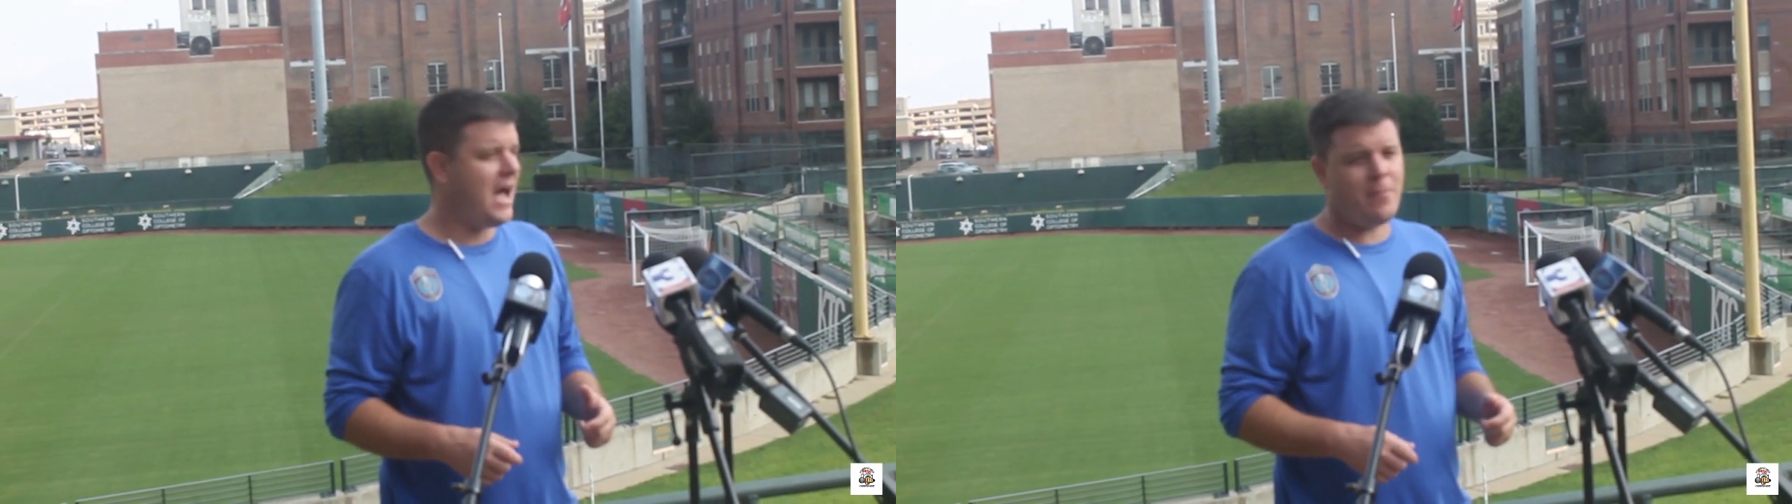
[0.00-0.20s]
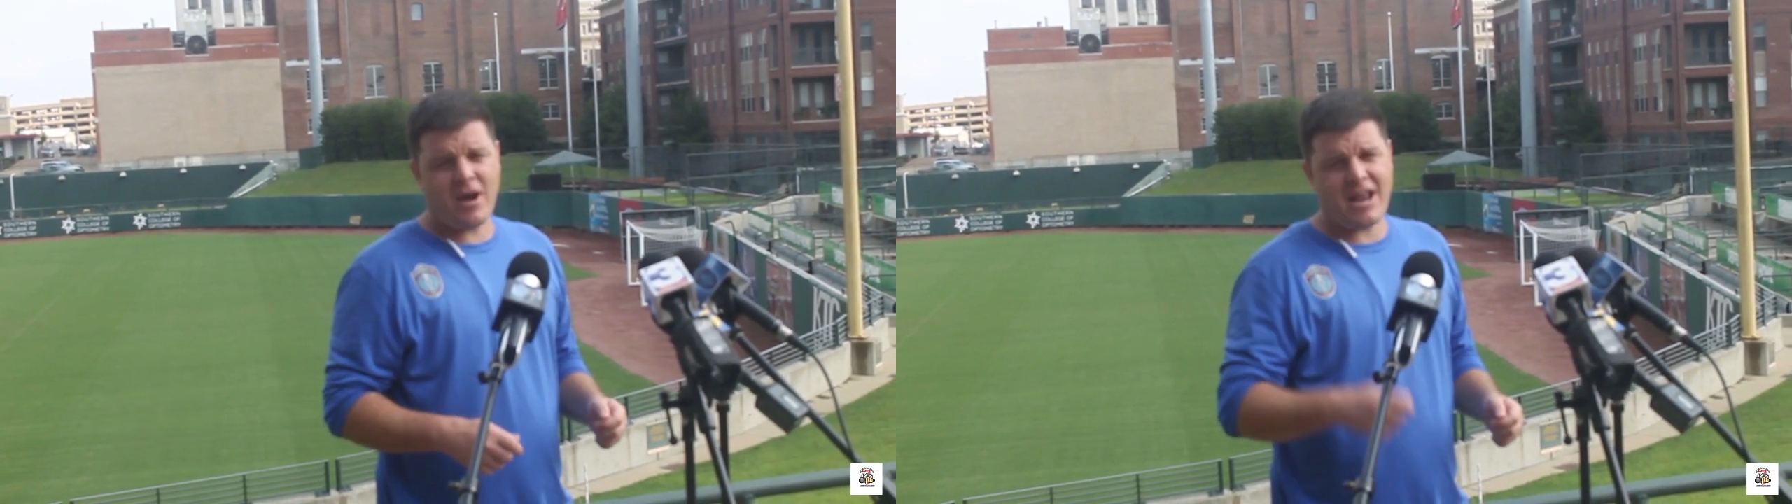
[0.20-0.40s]

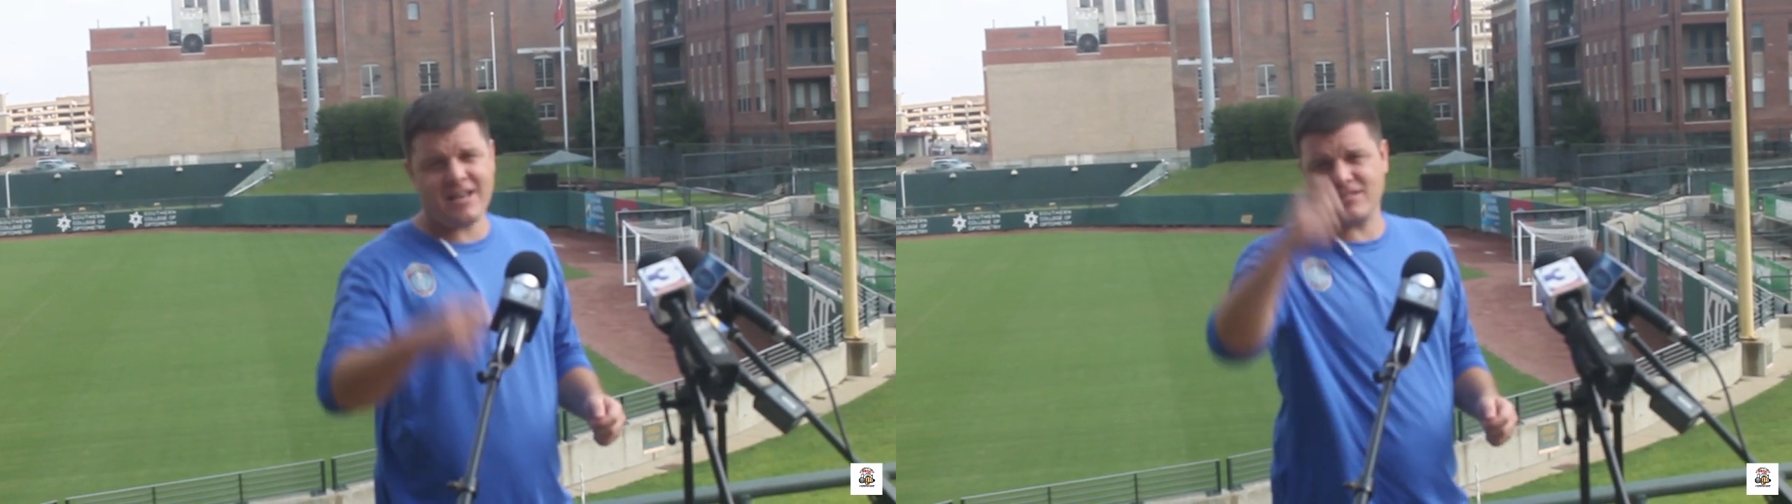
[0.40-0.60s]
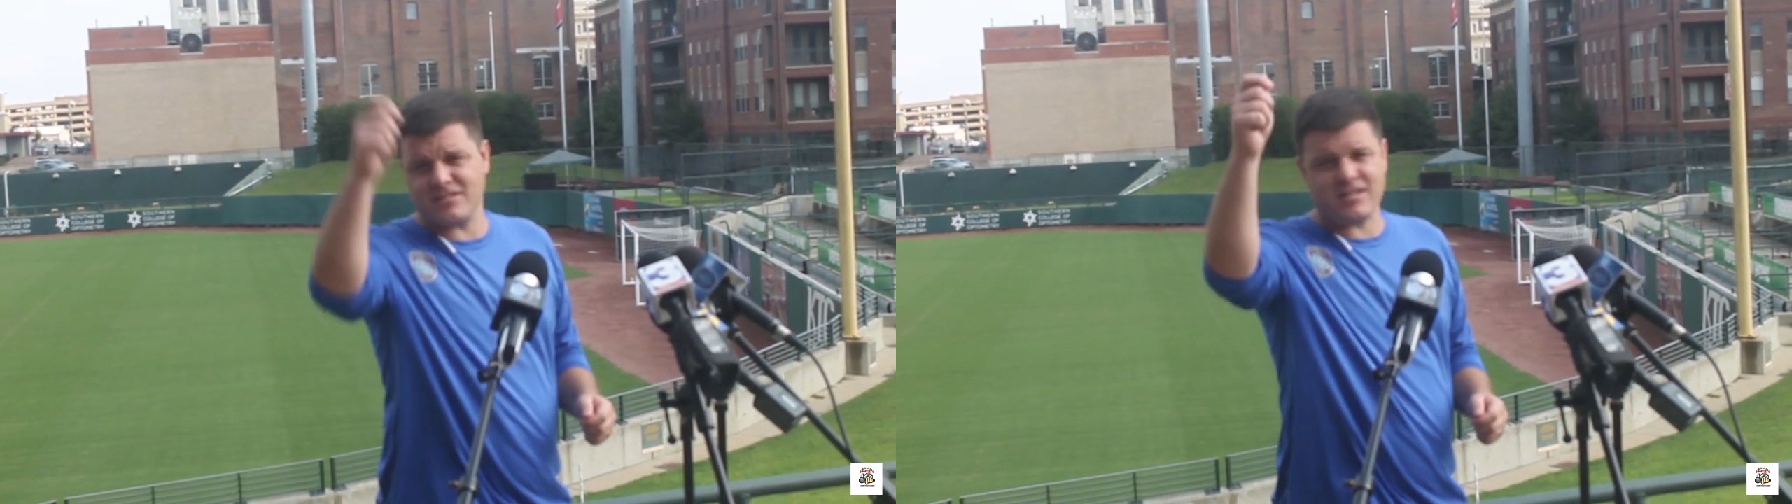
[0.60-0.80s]
I might
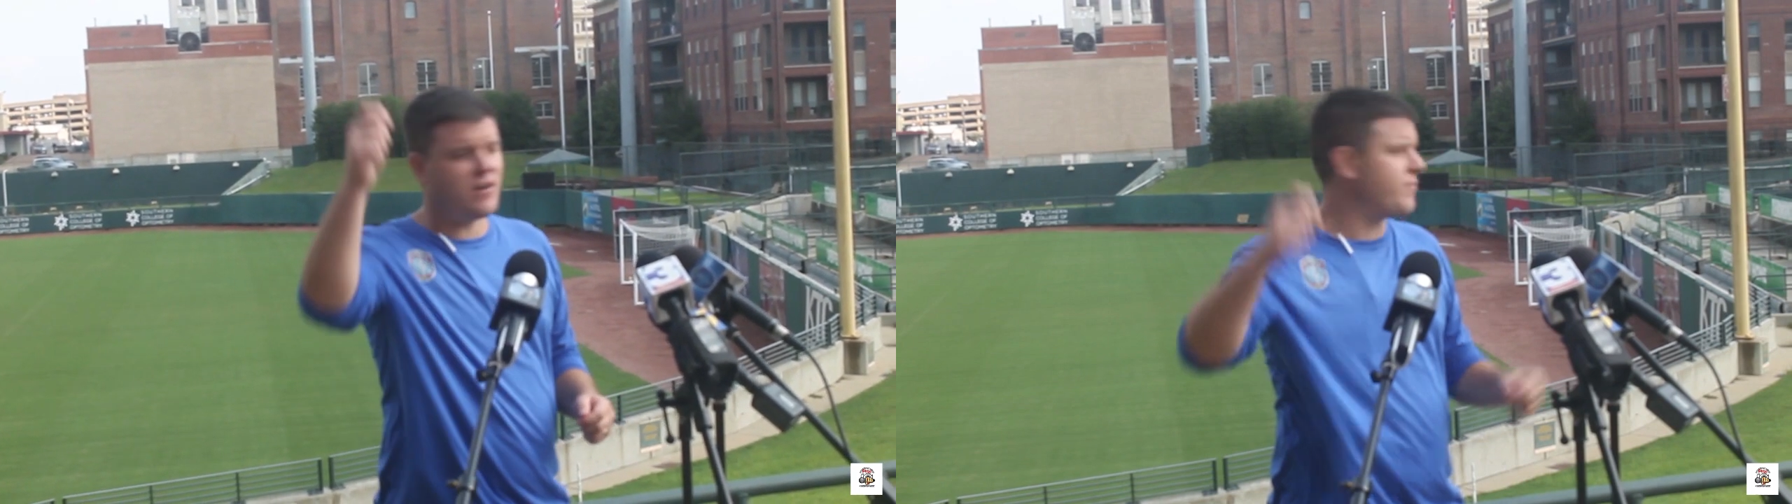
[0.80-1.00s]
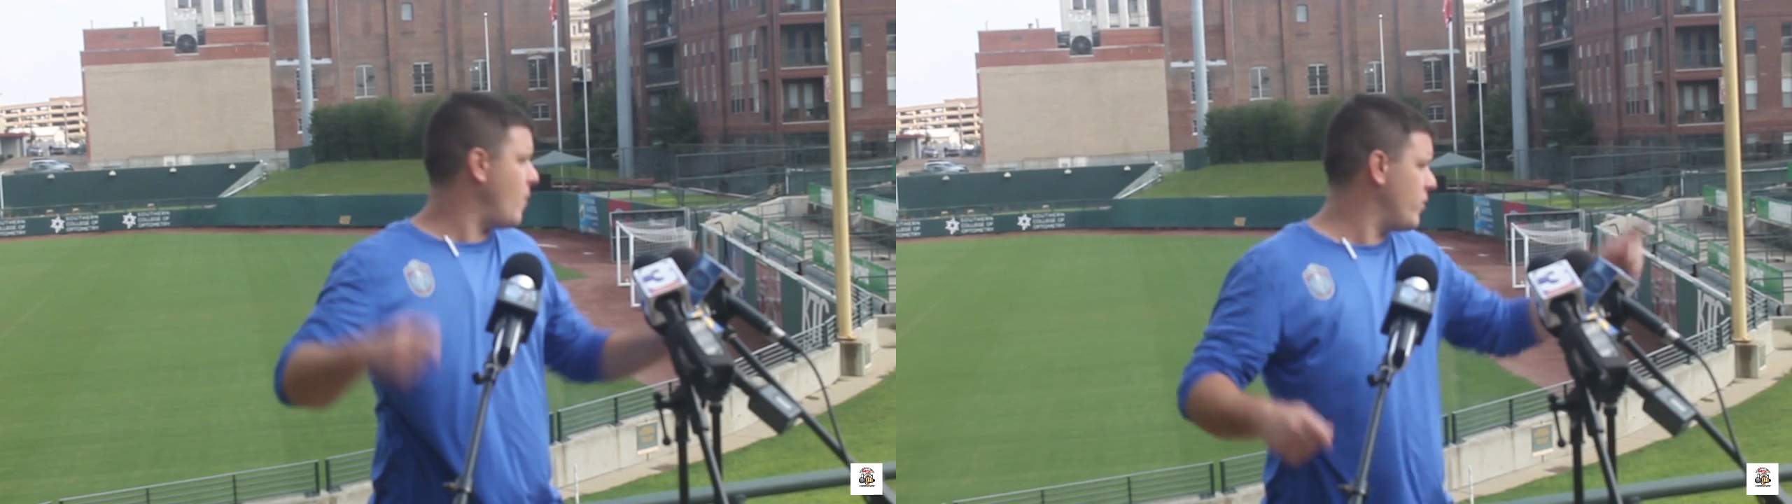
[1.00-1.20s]
ask a
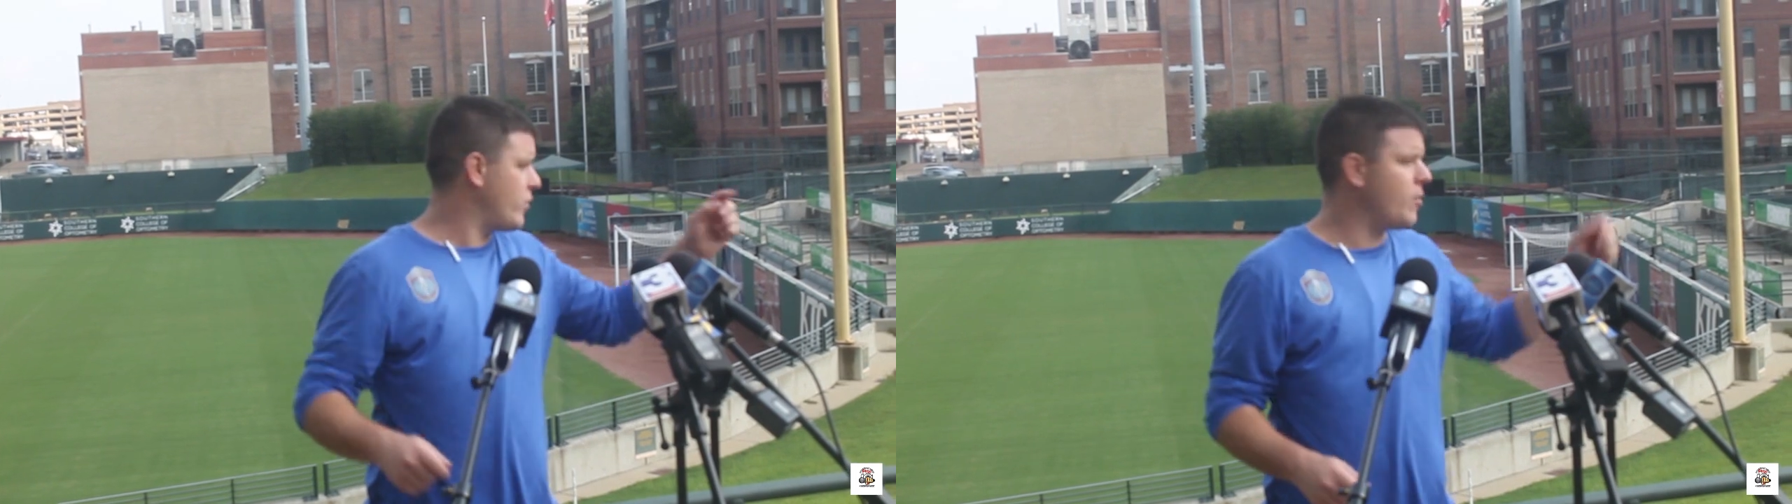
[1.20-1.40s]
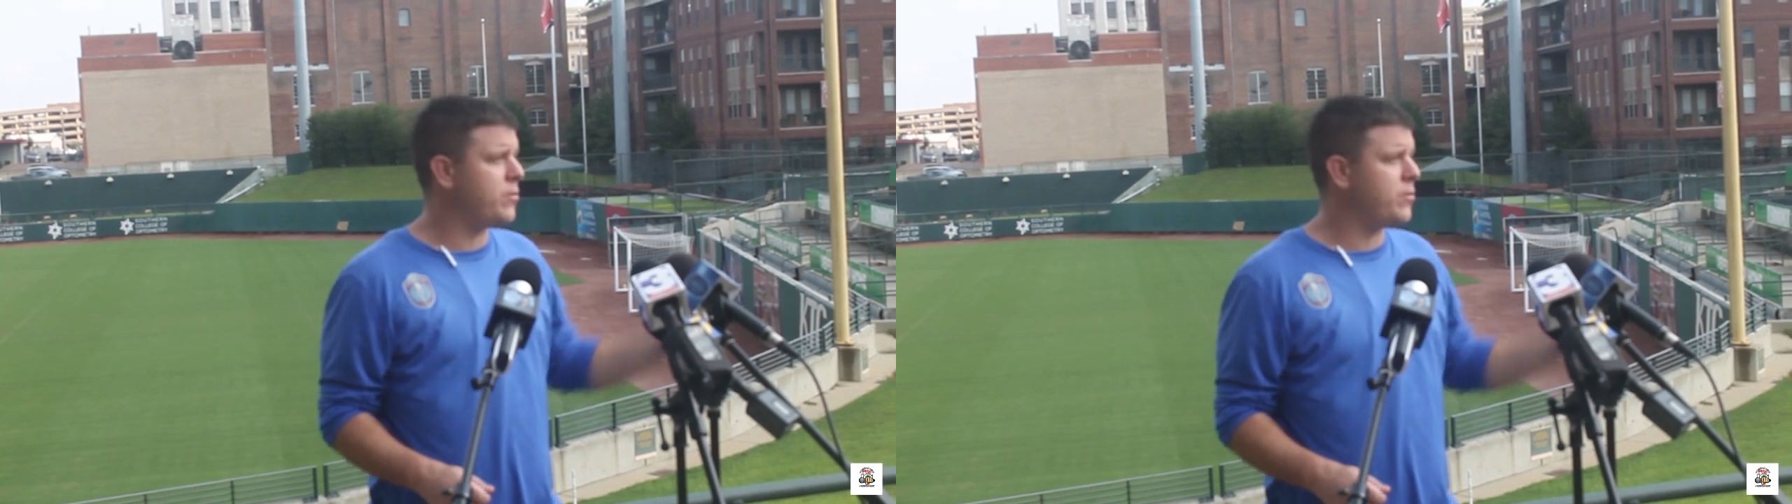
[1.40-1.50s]
center forward to go